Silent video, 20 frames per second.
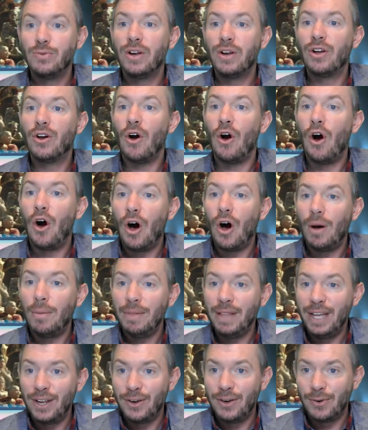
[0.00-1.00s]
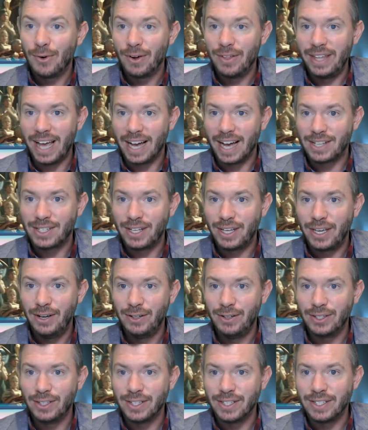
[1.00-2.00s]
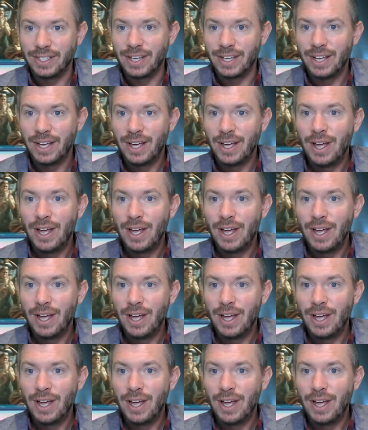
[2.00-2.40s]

would calmly endure the executions,